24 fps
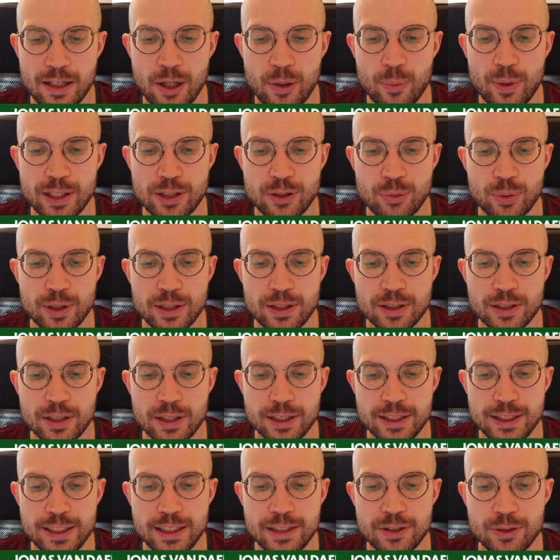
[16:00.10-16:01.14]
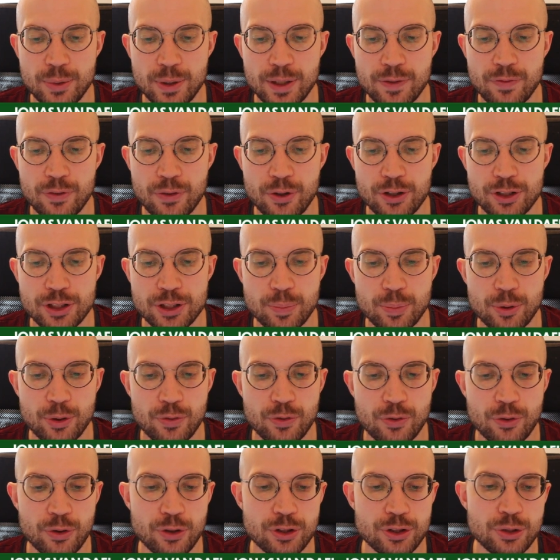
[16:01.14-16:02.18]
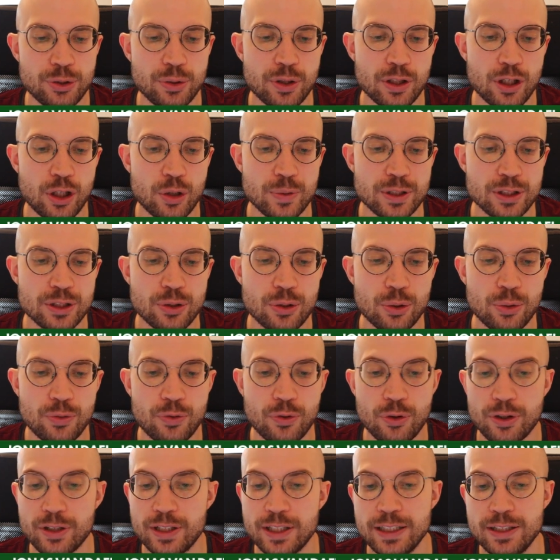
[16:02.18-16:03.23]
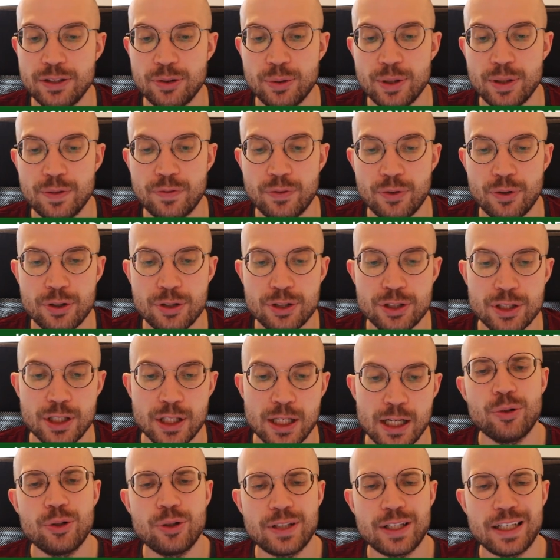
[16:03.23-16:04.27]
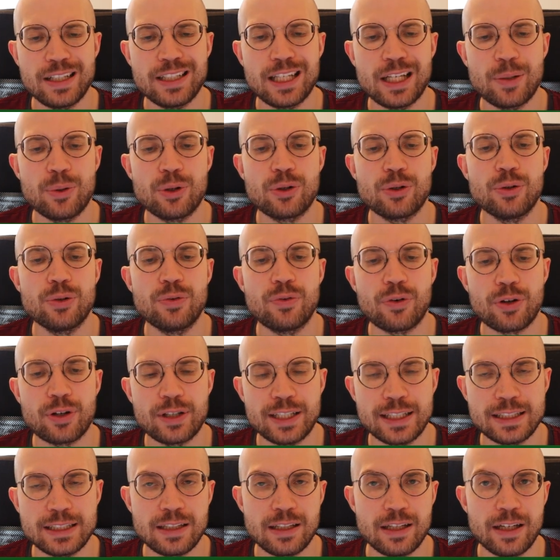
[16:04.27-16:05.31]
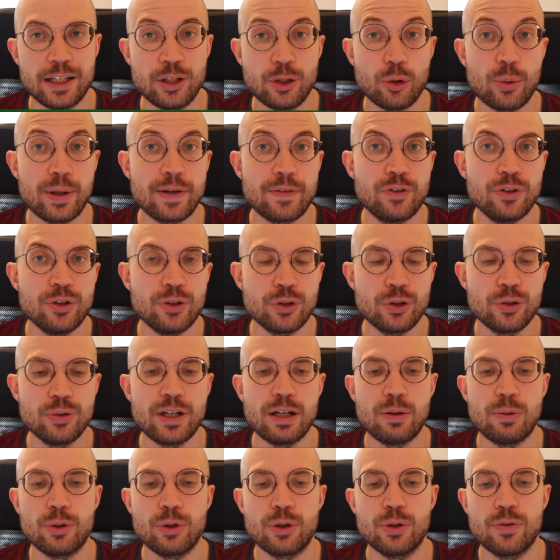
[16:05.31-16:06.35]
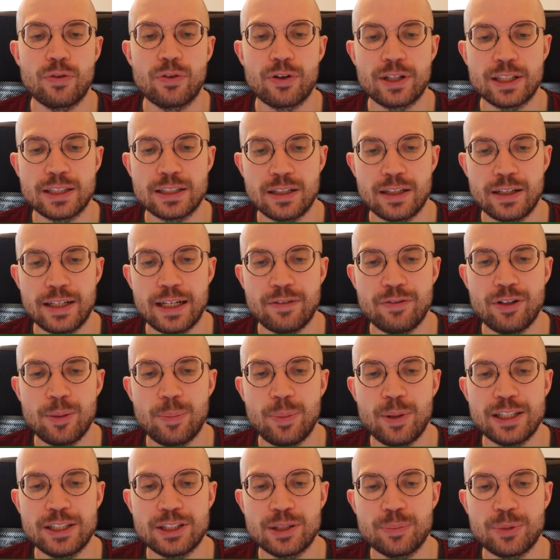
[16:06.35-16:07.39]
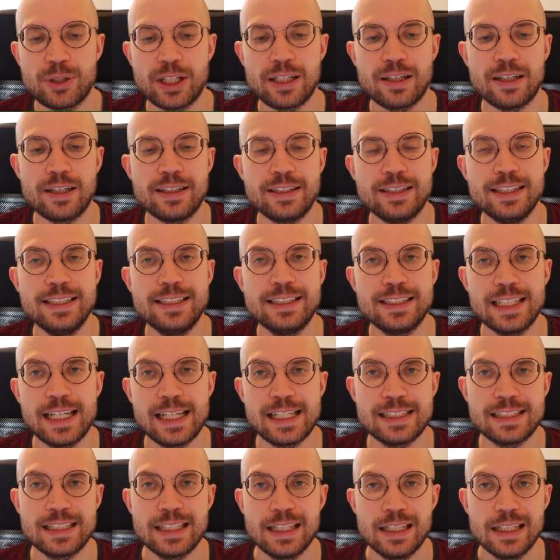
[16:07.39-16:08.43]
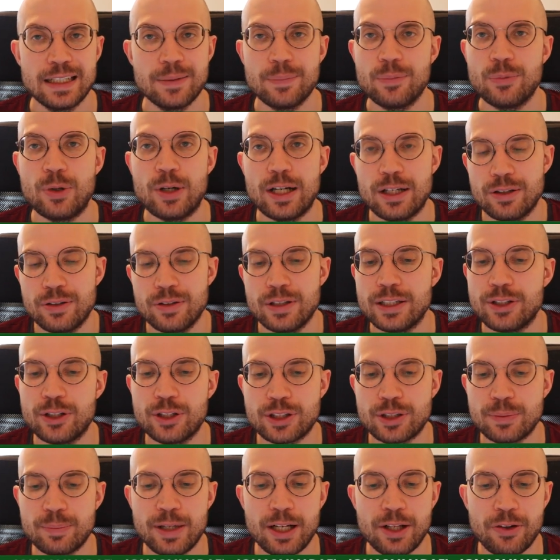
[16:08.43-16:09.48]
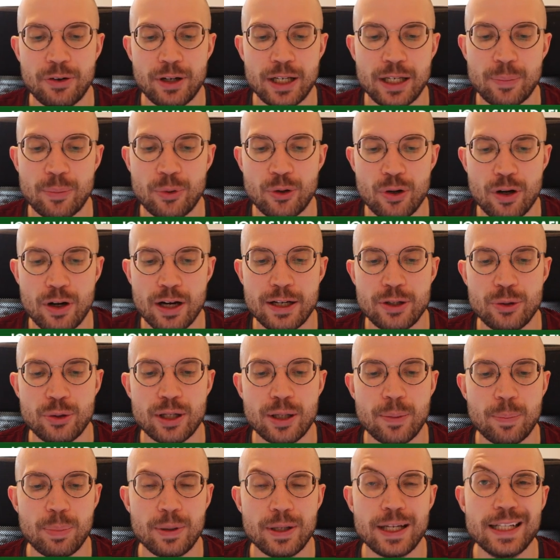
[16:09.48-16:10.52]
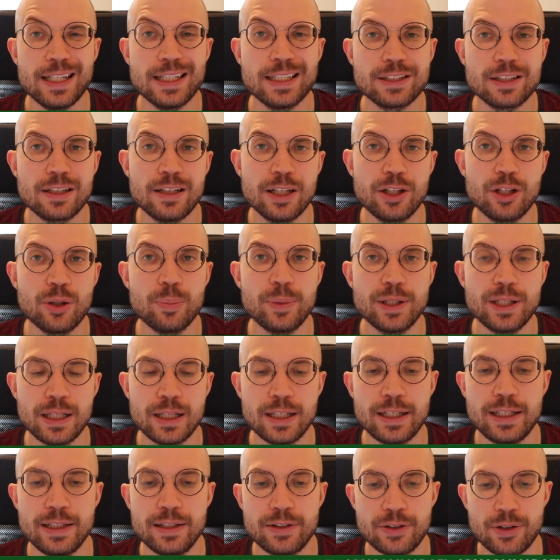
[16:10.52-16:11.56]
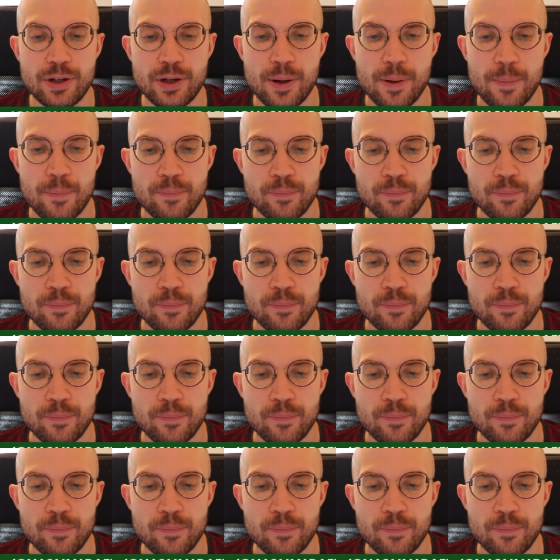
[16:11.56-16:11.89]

I went with g3 first, but of course you can always go for d3 first if you think they will go for this line, or if you know they will go for this line. If they play something like d6, well, it doesn't matter anymore and you can play this a little bit later.